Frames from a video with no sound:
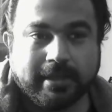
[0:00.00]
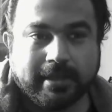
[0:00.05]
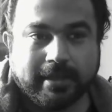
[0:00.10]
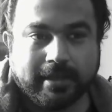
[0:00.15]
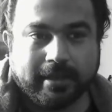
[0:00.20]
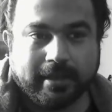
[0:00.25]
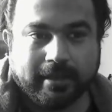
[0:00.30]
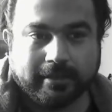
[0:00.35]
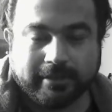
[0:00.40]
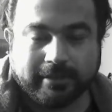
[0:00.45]

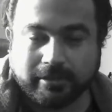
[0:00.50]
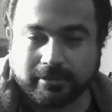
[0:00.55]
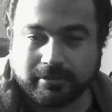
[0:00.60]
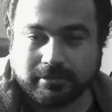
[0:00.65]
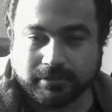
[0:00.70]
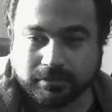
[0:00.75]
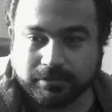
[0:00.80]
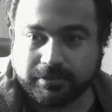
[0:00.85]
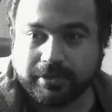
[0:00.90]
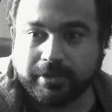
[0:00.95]
There are
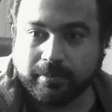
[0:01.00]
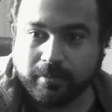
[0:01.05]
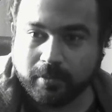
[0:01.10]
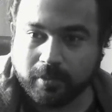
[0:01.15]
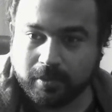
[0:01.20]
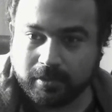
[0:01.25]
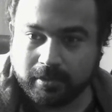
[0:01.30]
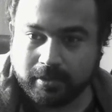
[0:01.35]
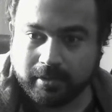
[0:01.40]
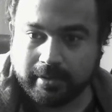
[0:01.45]
2, 3
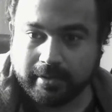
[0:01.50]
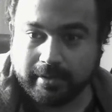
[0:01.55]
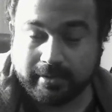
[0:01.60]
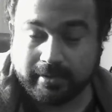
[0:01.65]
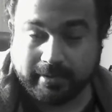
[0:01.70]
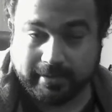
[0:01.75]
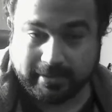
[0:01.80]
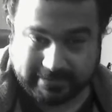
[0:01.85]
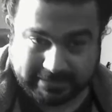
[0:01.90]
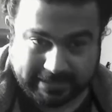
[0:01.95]
more
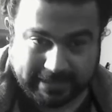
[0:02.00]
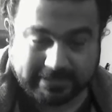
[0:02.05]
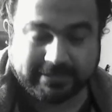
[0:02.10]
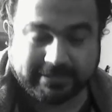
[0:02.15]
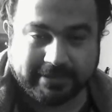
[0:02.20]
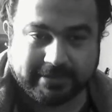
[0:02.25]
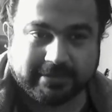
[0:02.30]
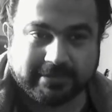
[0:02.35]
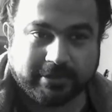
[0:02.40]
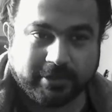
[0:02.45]

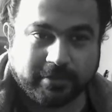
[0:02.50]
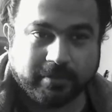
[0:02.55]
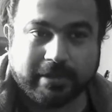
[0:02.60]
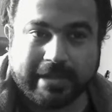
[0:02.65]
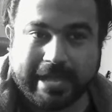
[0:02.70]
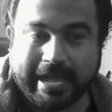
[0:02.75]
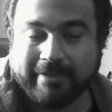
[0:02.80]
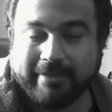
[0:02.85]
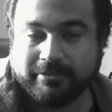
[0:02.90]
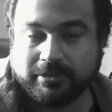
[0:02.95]
accessories that you will
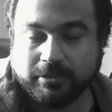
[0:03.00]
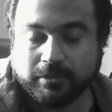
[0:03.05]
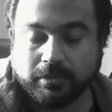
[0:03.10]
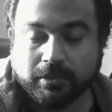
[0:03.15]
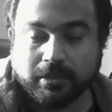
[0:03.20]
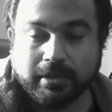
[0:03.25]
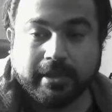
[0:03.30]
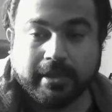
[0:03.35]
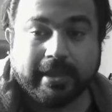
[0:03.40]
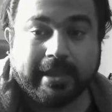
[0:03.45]
have to
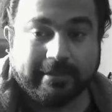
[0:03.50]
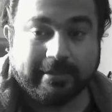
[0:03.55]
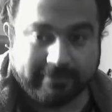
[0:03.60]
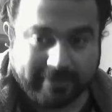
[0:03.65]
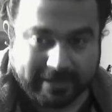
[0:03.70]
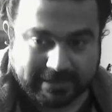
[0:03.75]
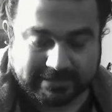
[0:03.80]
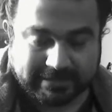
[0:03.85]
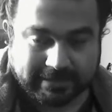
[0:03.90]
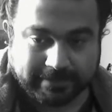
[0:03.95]

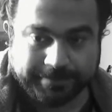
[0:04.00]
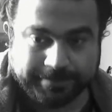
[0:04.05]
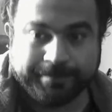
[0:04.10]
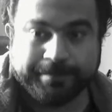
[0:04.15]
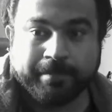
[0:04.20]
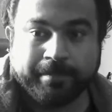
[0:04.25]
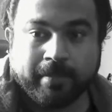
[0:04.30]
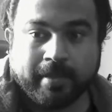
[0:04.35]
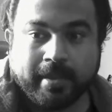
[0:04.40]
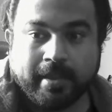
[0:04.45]
invest in.
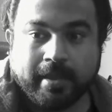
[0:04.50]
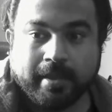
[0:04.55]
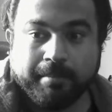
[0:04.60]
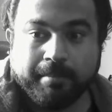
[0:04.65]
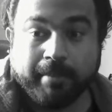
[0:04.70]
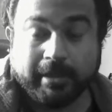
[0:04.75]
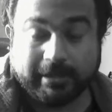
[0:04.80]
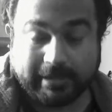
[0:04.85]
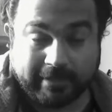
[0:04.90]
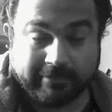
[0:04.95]

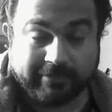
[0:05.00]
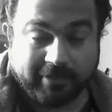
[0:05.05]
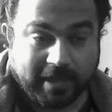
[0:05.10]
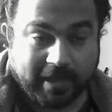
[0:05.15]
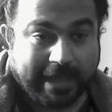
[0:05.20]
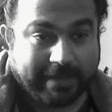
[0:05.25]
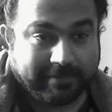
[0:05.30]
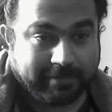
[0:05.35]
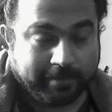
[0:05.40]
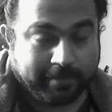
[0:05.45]
But if you
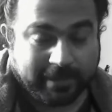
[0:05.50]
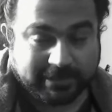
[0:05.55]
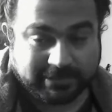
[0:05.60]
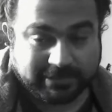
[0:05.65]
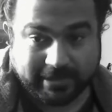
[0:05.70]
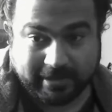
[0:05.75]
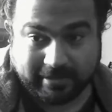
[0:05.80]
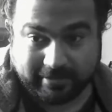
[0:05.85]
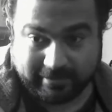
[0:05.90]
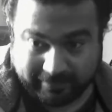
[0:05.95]
have a budget
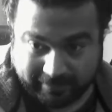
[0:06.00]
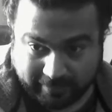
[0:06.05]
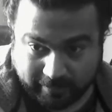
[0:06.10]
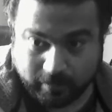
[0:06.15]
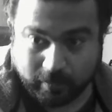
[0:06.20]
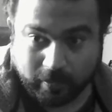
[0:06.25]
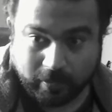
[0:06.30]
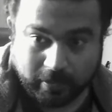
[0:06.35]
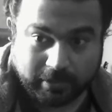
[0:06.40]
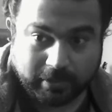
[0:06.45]
and if you
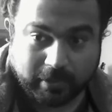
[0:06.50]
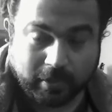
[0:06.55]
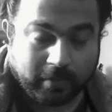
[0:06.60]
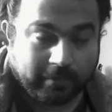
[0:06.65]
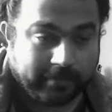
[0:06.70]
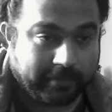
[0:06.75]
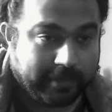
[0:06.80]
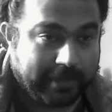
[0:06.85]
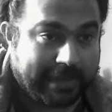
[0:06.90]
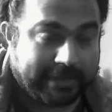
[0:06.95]
want to go
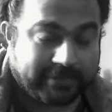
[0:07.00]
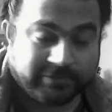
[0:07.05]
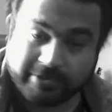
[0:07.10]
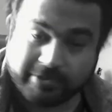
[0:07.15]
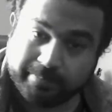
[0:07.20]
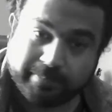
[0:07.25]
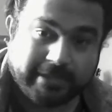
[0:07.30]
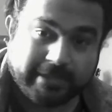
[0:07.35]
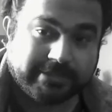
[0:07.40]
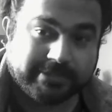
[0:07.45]
for electric,
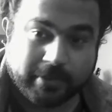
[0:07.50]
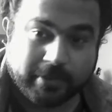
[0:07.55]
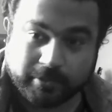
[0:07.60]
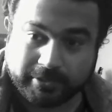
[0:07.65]
please go.